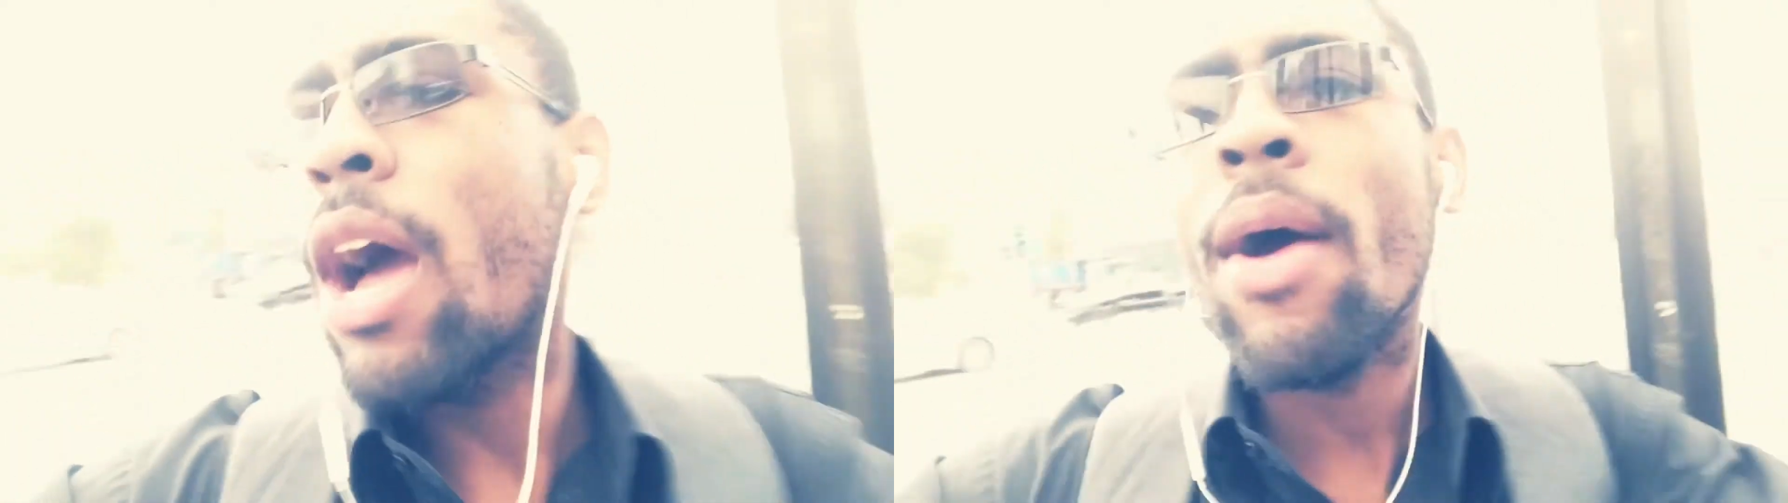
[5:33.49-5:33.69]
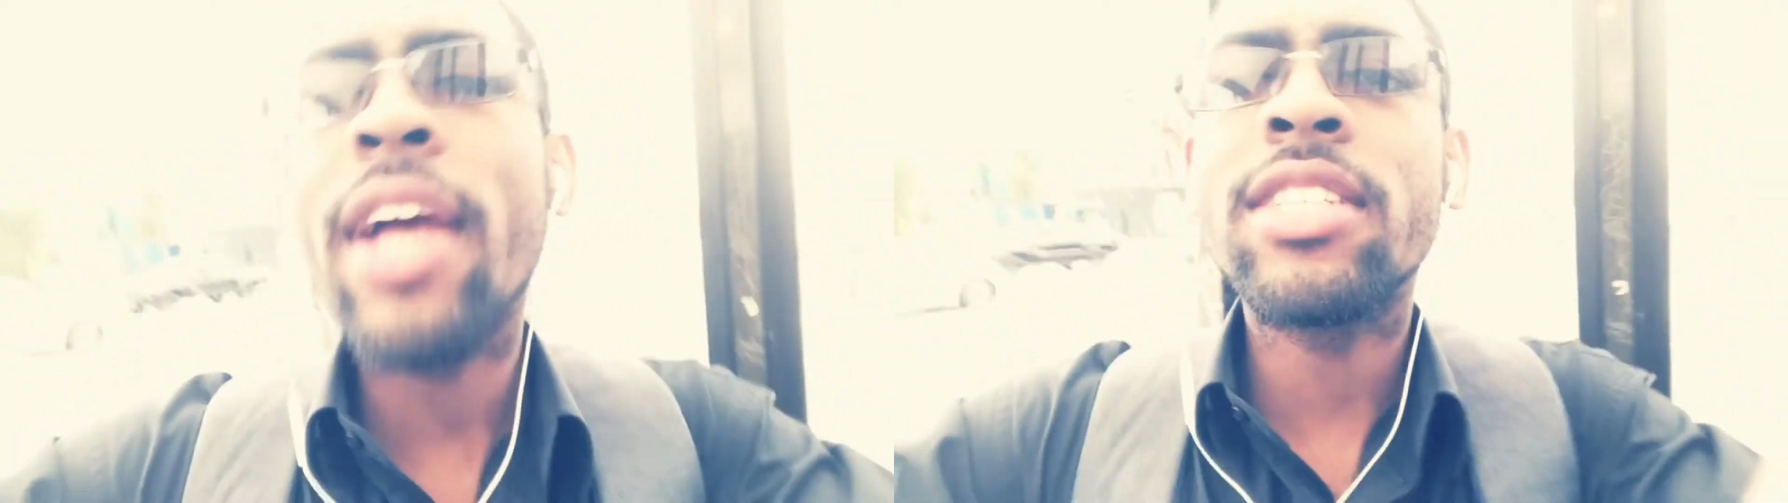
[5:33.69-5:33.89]

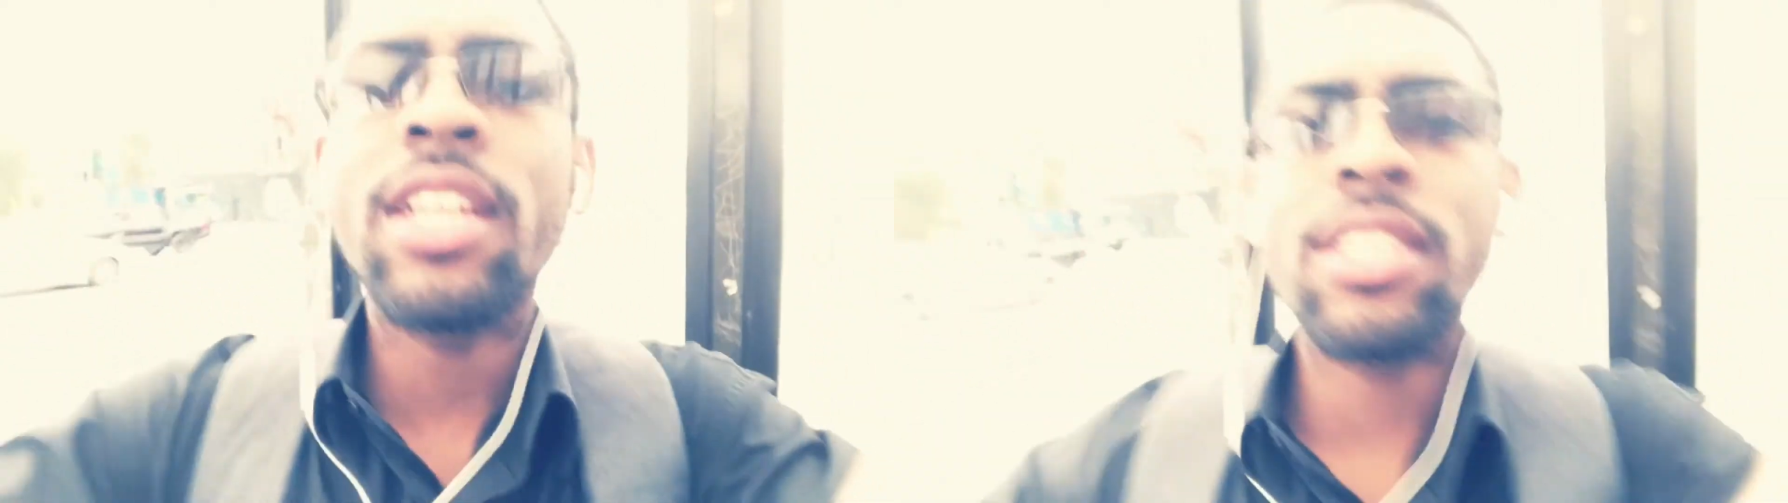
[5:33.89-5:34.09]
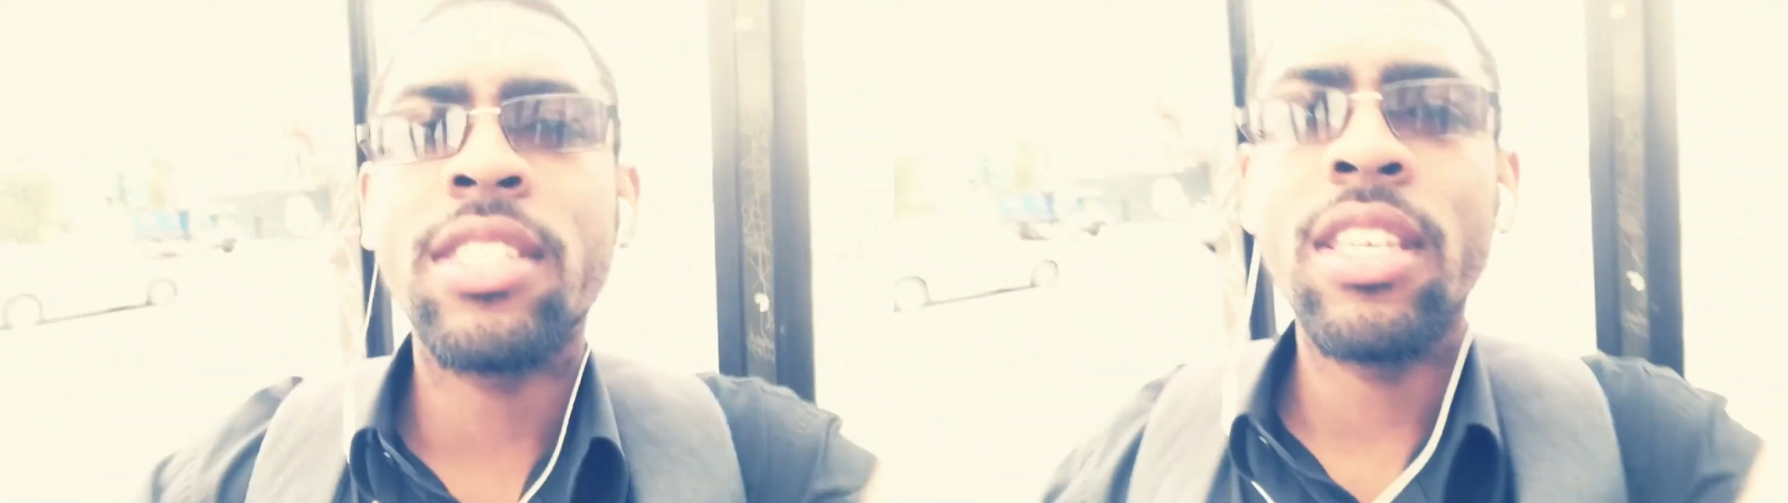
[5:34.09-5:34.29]
I would actually
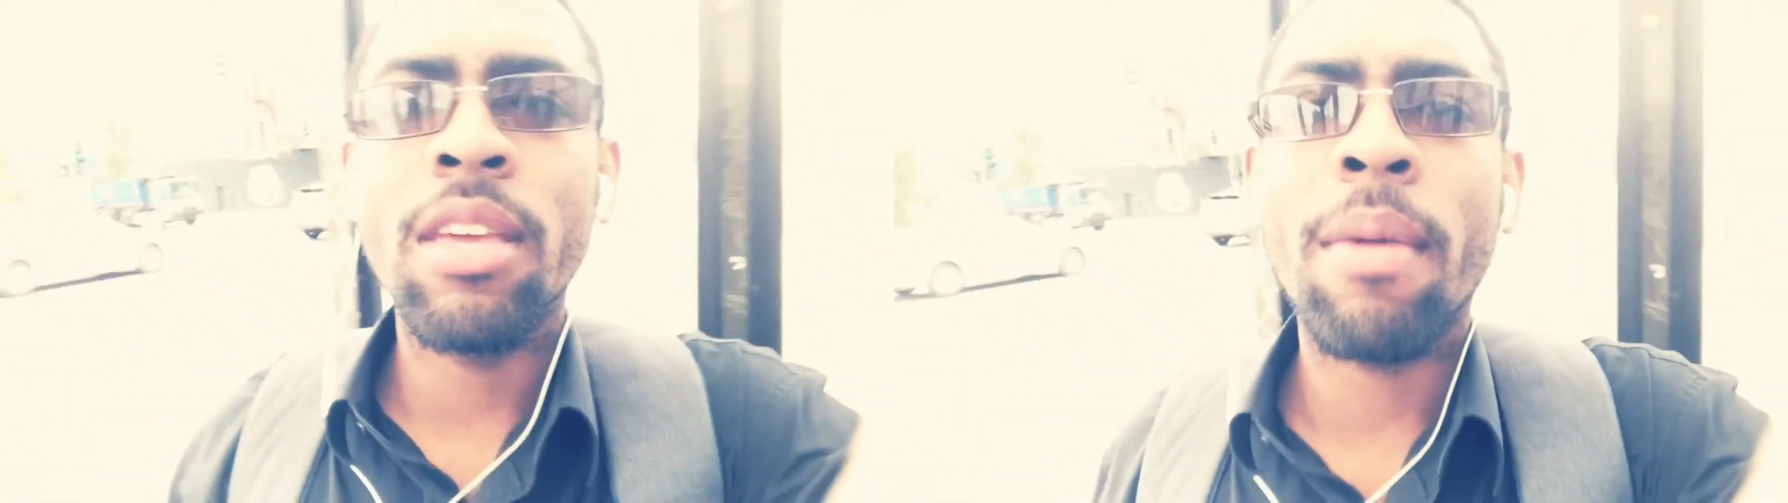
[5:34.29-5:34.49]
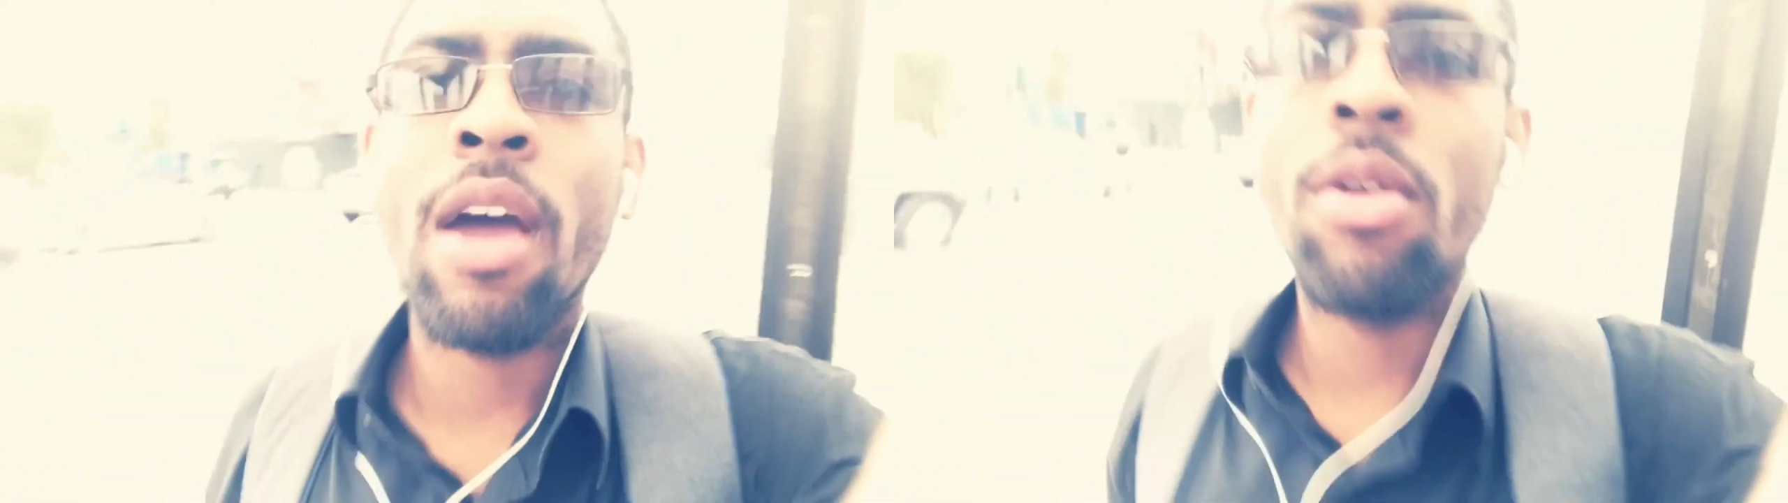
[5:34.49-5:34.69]
like to see
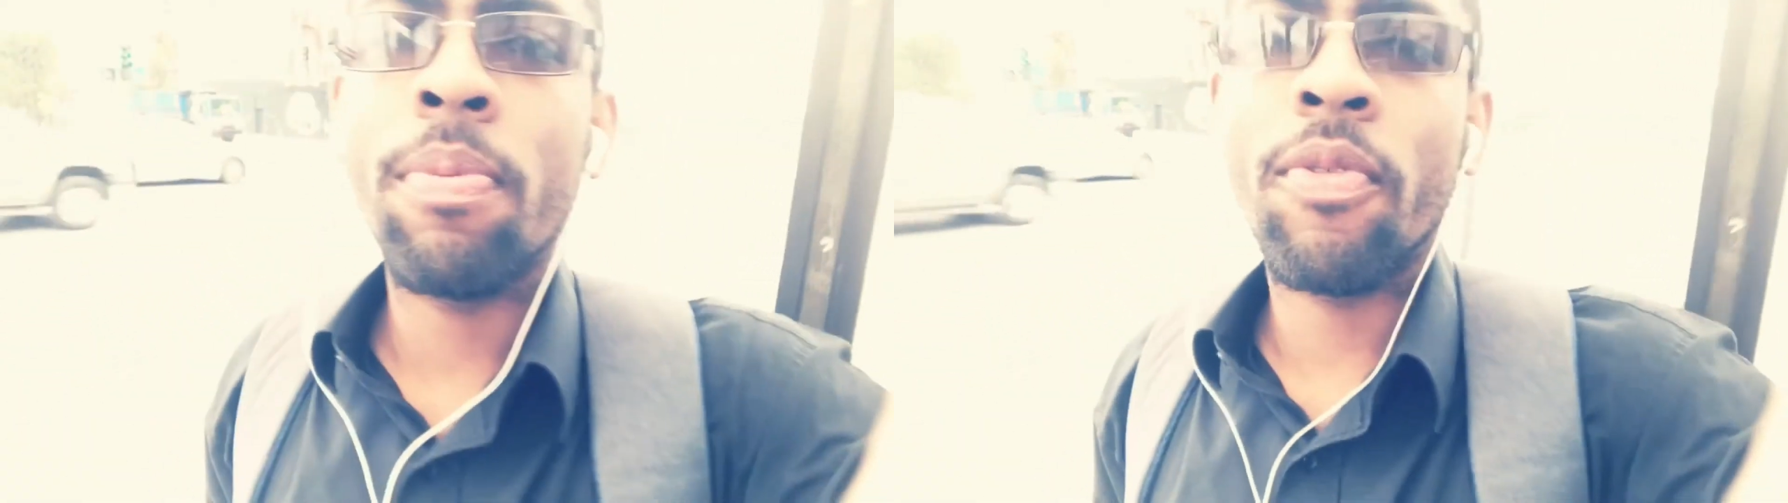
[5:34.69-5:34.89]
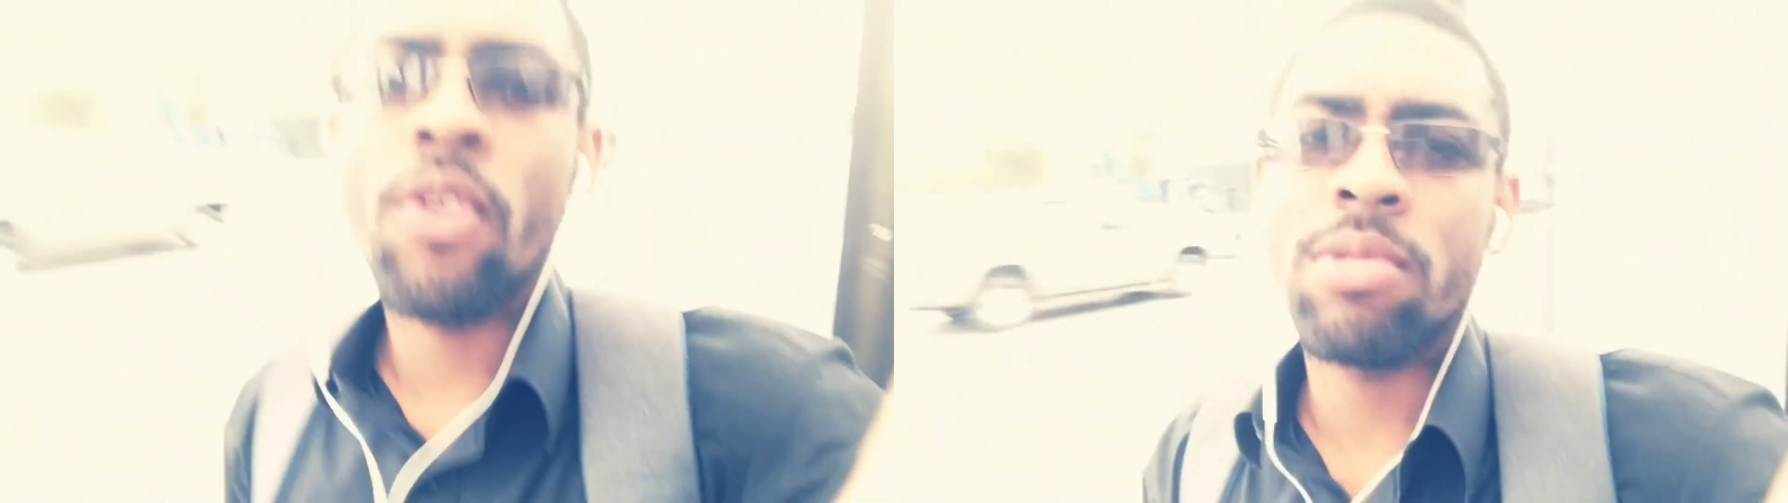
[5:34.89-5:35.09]
him how he
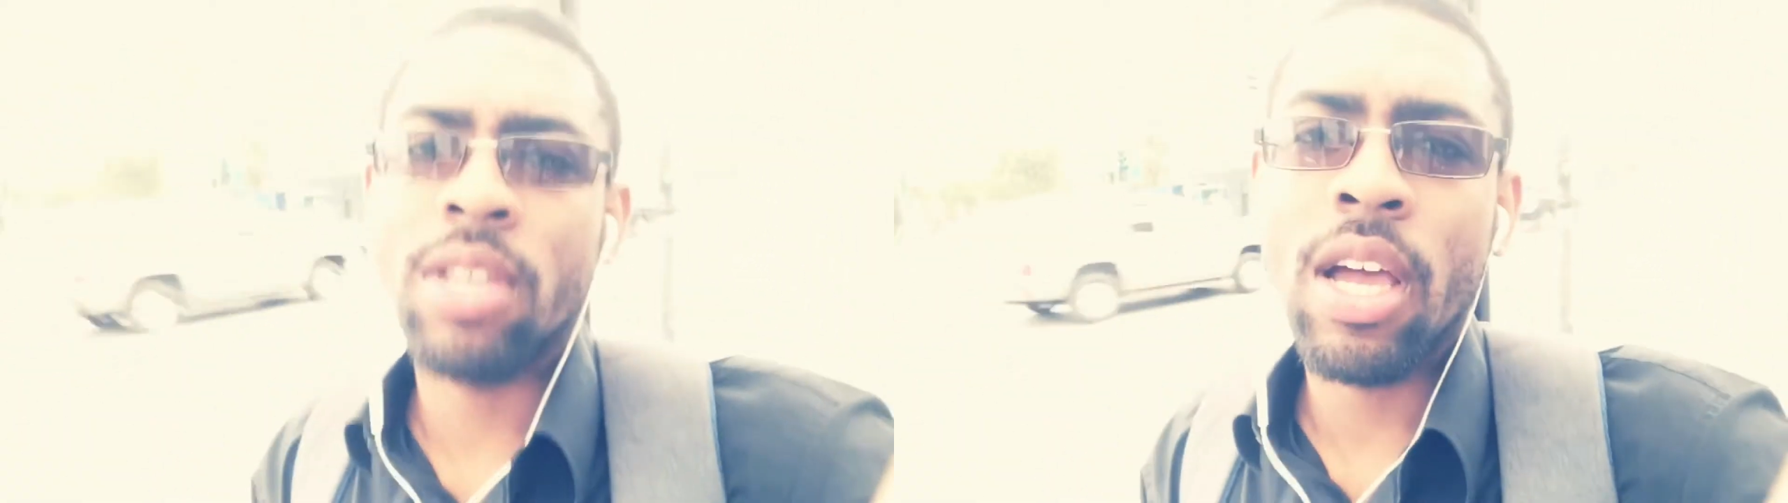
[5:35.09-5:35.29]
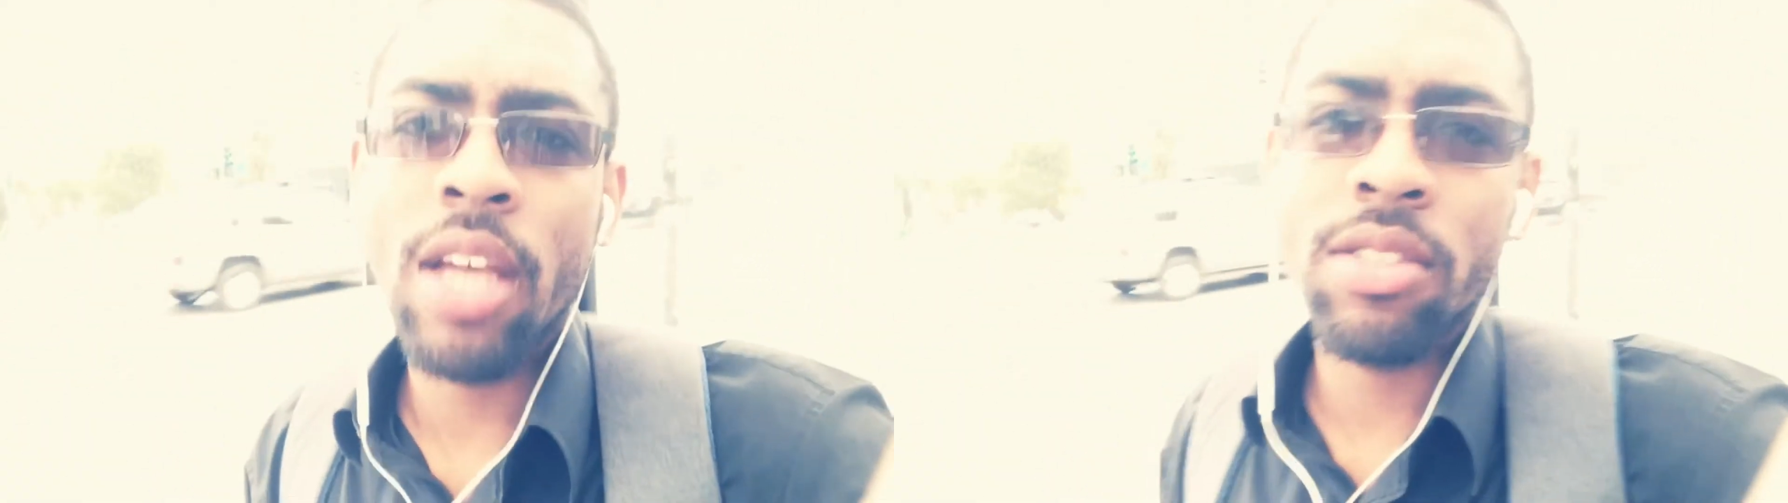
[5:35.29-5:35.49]
performs
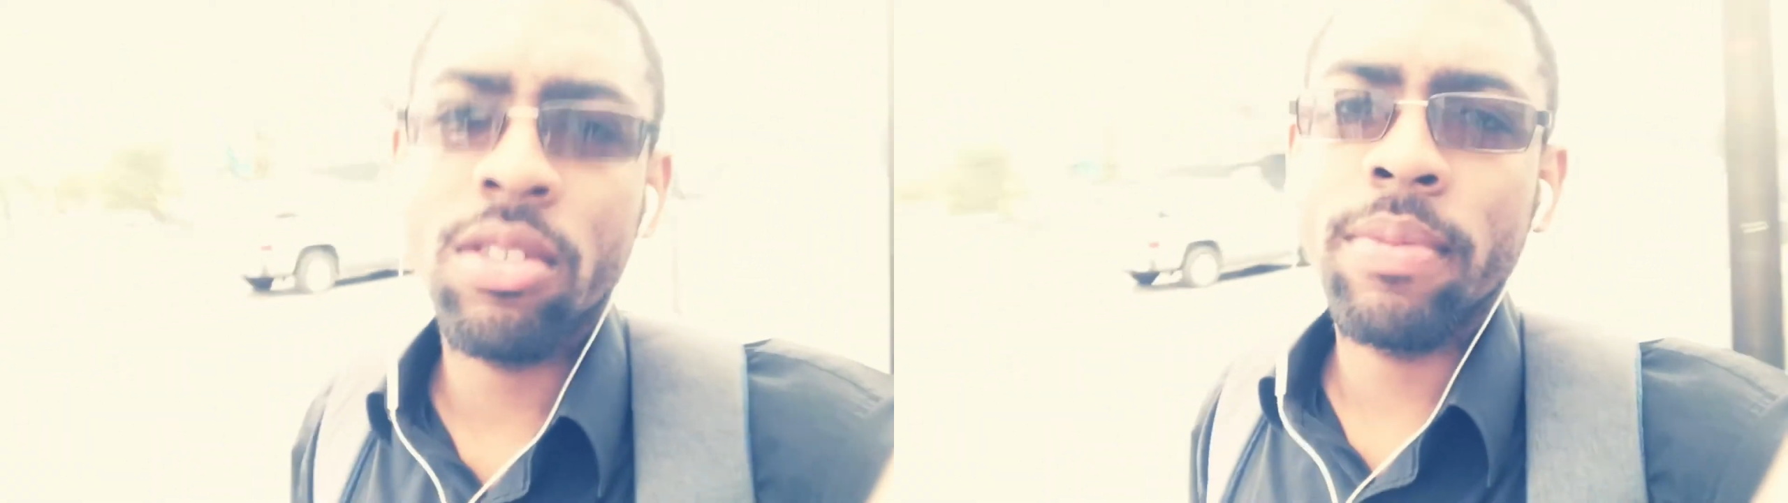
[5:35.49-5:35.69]
in concert.